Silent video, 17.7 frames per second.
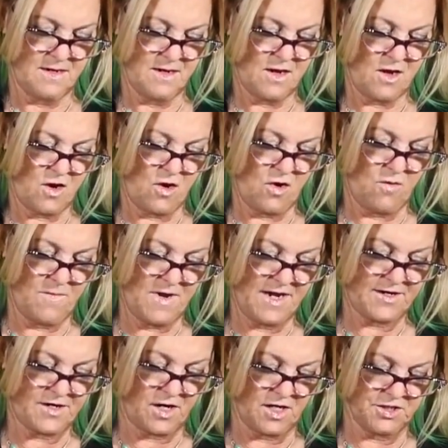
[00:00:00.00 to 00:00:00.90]
Oh my
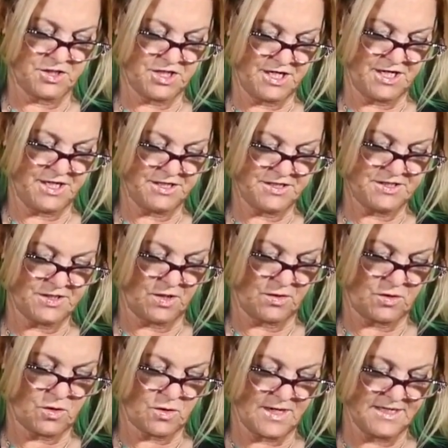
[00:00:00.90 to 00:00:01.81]
gosh, it is
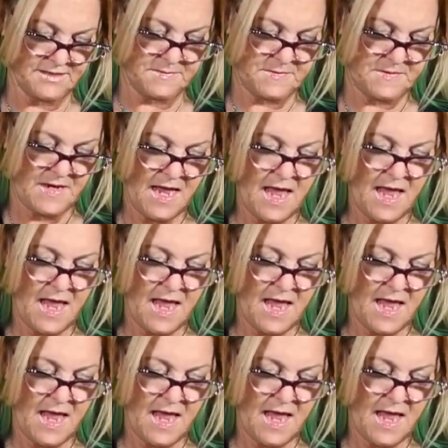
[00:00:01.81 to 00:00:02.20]
so crisp.